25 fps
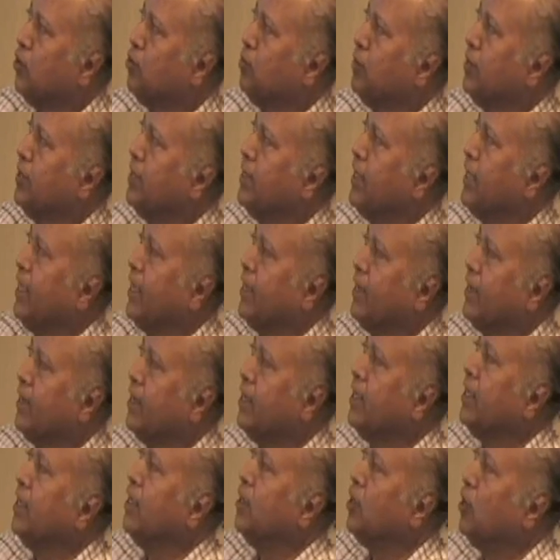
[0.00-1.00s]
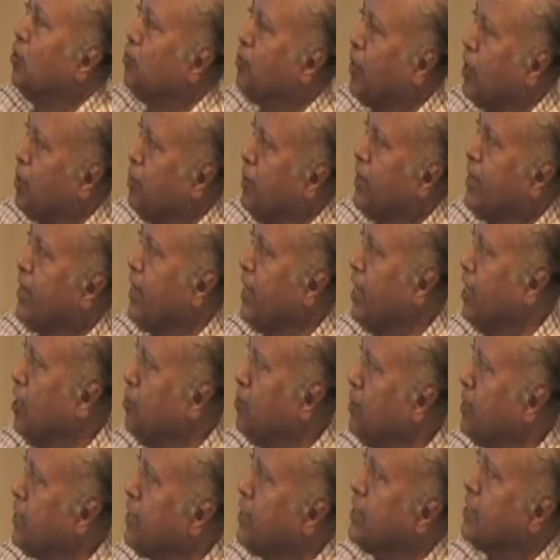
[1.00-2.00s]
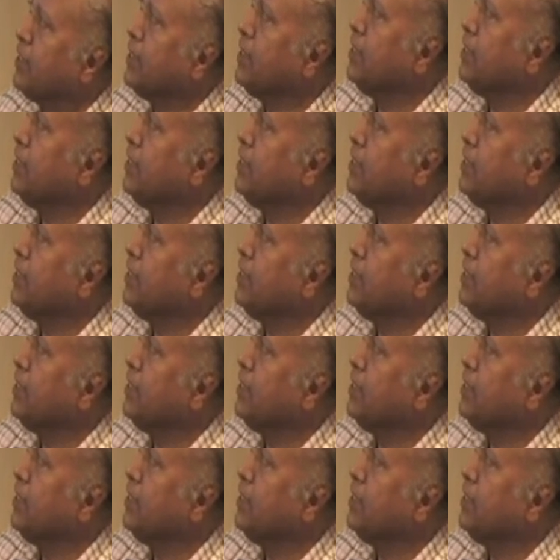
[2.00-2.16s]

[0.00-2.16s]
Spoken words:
to be their permitted limits.